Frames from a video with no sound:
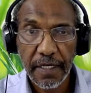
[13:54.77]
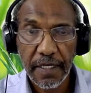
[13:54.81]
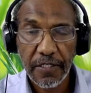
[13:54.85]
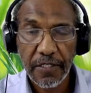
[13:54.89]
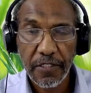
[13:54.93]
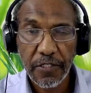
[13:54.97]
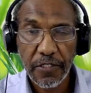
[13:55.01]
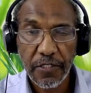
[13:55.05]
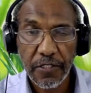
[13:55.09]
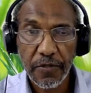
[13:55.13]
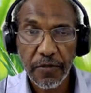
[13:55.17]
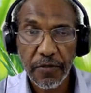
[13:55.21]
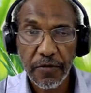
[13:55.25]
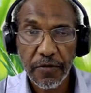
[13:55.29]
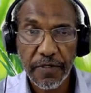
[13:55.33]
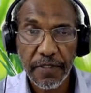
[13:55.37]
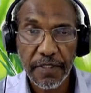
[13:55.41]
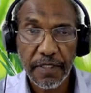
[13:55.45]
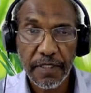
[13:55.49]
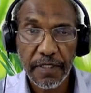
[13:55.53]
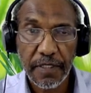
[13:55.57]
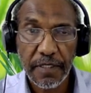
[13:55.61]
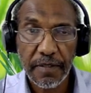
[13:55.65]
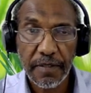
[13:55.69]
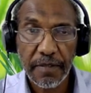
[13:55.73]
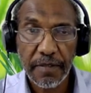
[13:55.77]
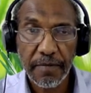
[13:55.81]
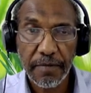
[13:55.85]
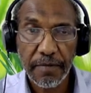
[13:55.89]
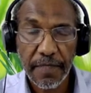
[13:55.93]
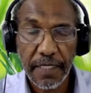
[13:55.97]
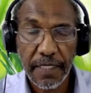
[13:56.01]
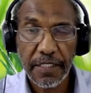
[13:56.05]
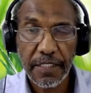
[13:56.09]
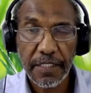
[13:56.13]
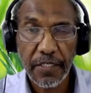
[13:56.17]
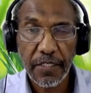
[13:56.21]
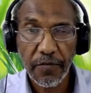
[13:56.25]
And so the
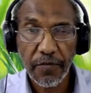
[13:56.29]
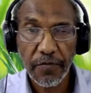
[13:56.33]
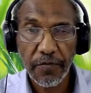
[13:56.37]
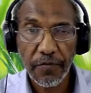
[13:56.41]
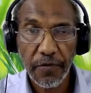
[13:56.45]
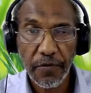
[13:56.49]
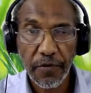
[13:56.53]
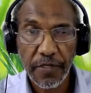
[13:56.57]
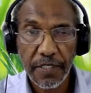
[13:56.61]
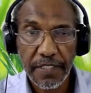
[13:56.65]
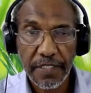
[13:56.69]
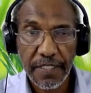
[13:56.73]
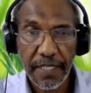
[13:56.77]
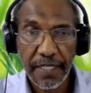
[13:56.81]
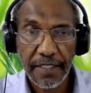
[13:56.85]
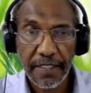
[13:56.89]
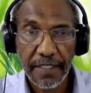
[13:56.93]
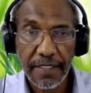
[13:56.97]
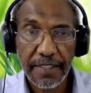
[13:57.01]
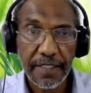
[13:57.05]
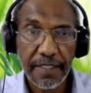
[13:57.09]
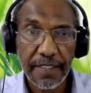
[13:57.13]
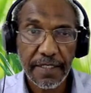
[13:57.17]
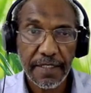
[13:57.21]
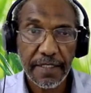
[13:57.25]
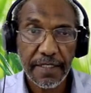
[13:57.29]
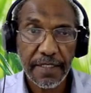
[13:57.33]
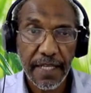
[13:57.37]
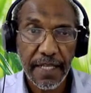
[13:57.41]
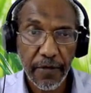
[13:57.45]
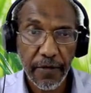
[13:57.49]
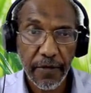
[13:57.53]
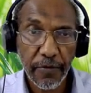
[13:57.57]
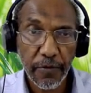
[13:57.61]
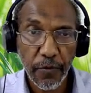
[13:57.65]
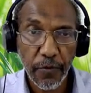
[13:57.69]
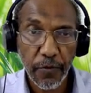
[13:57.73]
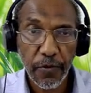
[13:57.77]
median of 4 is adjusted
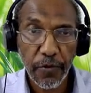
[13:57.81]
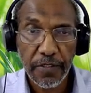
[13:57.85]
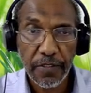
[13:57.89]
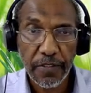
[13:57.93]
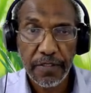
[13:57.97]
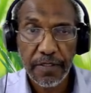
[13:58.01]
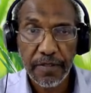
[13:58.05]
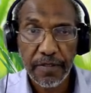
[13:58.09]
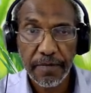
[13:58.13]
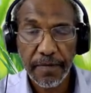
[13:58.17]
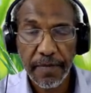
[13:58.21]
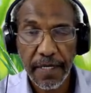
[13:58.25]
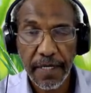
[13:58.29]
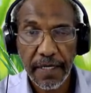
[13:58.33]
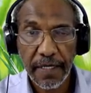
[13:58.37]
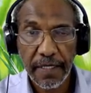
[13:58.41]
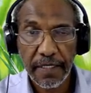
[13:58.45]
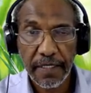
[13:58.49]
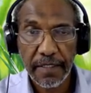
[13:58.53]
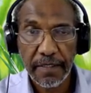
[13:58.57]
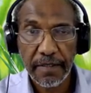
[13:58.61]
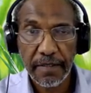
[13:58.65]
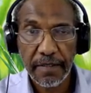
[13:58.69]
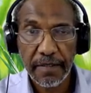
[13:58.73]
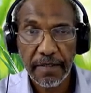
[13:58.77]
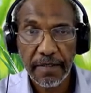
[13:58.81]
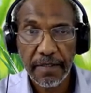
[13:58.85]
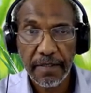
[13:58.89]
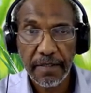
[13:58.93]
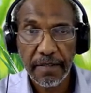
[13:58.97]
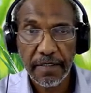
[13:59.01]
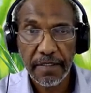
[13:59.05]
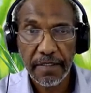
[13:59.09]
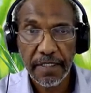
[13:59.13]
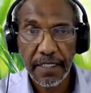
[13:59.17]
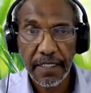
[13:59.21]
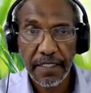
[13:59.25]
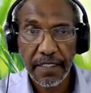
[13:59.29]
downwards by
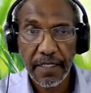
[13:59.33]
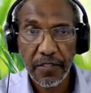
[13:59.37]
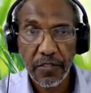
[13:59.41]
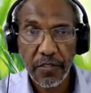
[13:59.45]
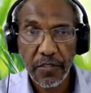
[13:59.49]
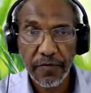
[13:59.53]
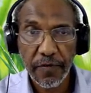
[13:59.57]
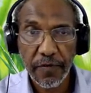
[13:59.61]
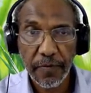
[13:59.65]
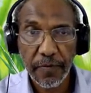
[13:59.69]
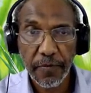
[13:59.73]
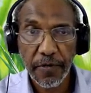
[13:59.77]
3 tenths of a